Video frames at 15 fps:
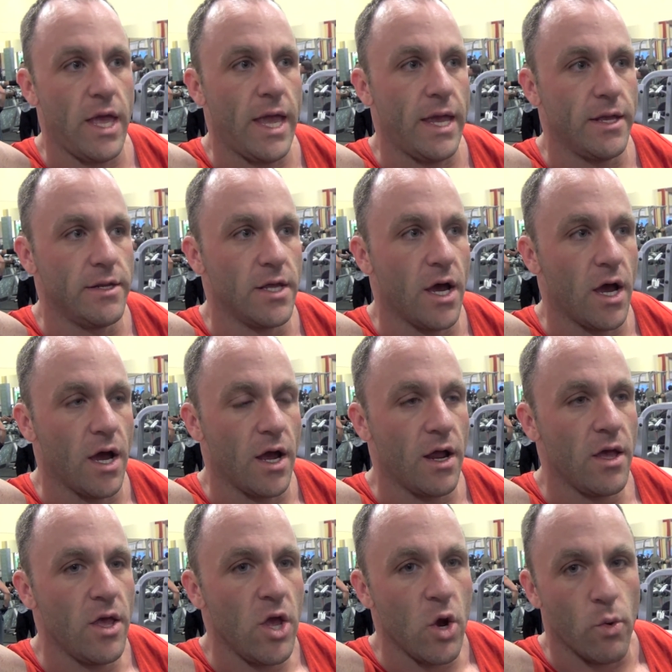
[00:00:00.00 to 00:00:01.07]

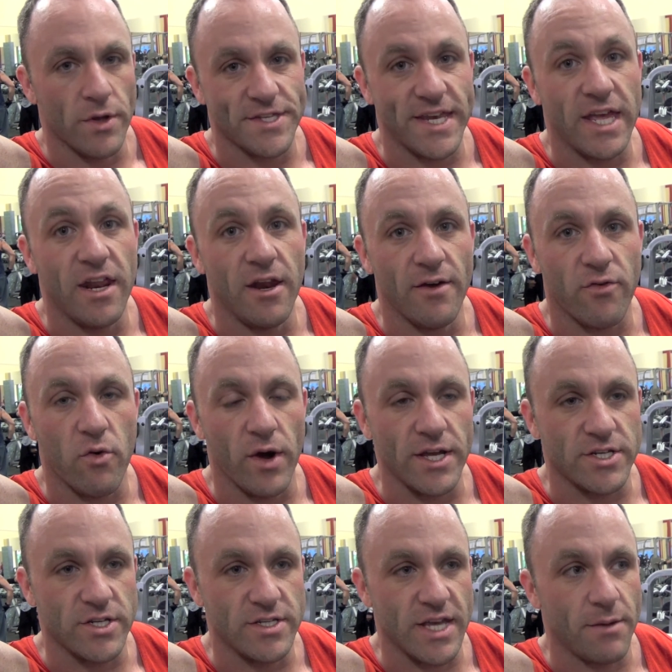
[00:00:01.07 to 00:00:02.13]
And once I get enough
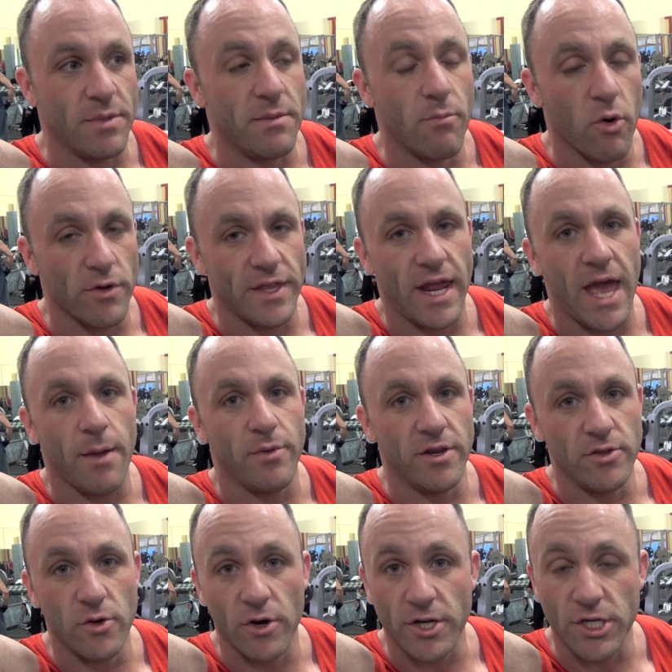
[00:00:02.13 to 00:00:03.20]
questions, I'd be more than happy
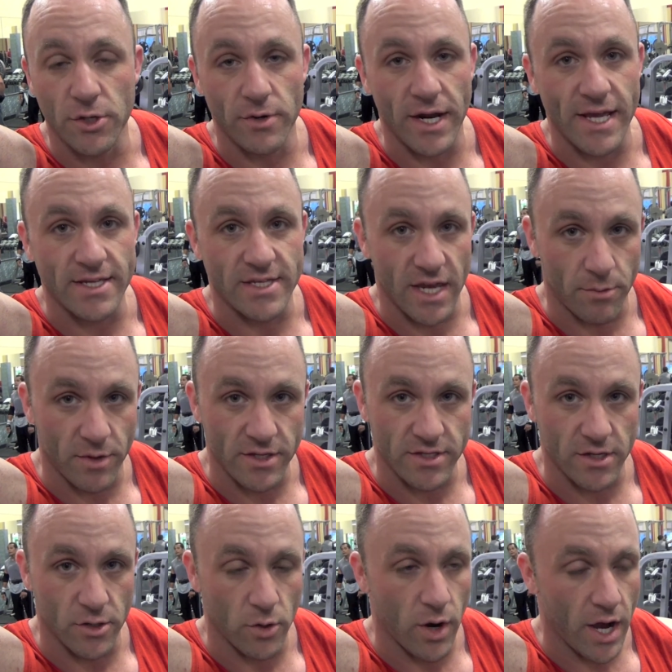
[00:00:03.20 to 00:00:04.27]
to do a Q&A segment
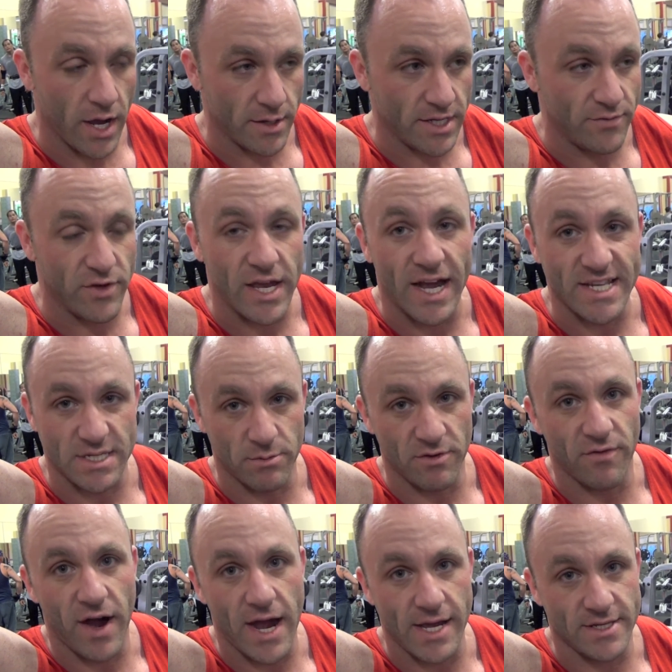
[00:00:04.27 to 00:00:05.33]
to give you guys some
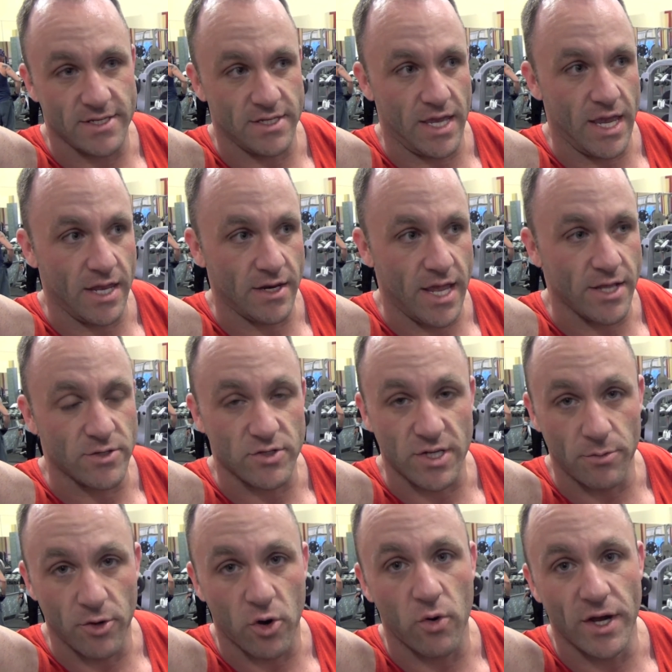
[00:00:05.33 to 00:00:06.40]
advice and answer
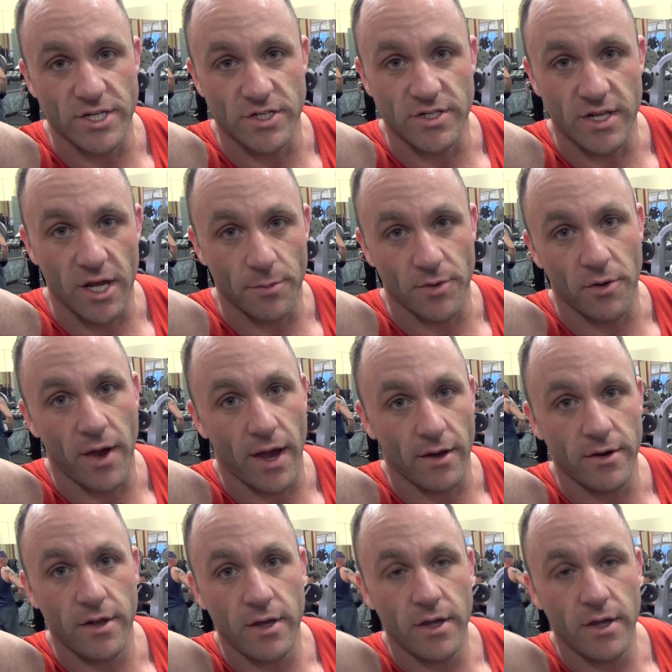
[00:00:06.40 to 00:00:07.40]
some of your questions and help you out.